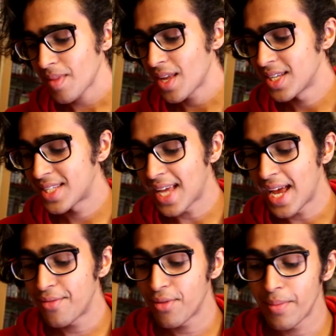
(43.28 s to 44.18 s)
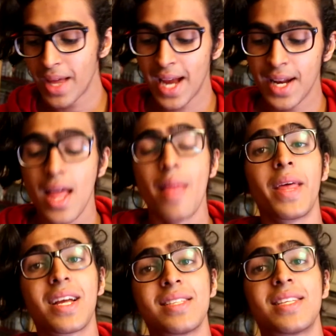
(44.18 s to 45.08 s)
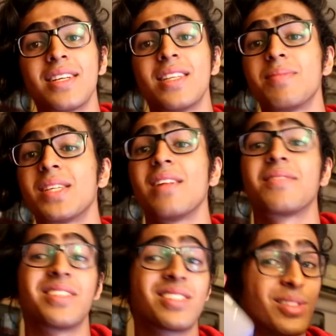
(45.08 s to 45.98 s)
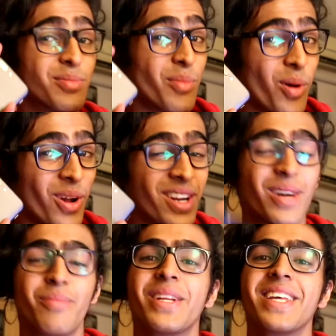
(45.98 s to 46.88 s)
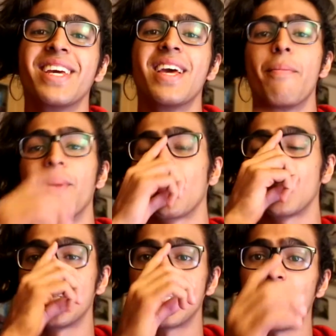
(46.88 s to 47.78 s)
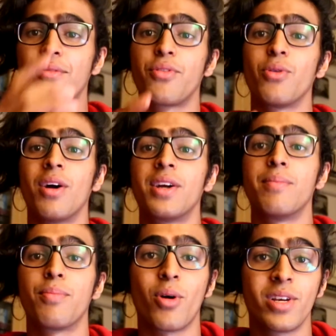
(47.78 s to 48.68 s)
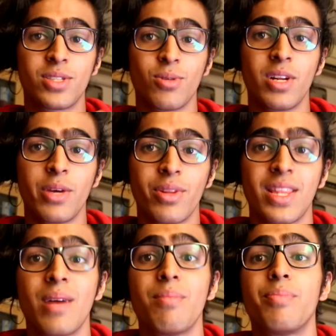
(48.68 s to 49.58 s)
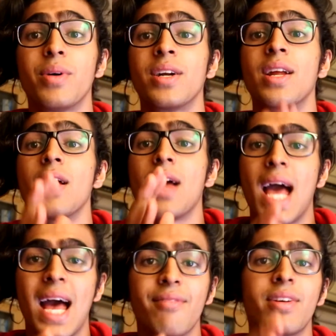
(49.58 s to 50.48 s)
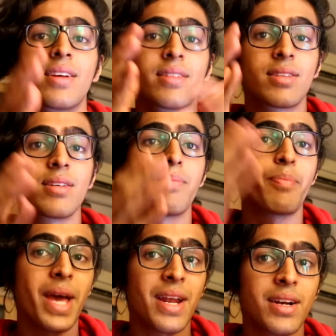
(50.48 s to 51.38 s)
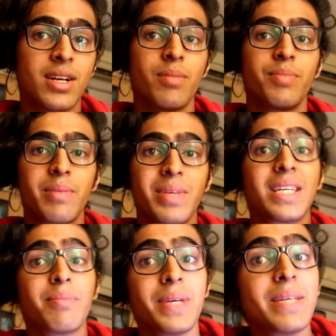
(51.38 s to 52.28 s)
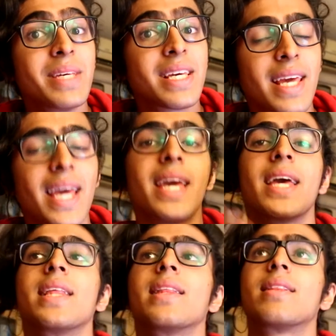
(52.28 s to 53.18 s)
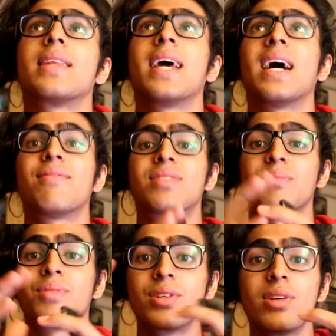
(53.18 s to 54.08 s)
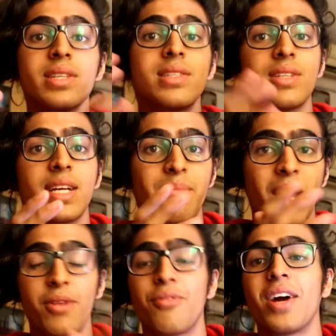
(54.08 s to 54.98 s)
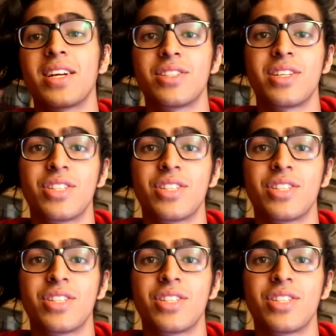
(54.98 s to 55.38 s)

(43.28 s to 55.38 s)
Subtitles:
Aside from that, they consider themselves a small company because they just have a few hundred employees solely with them, but having the parent company being BBK, they have some really strict manufacturing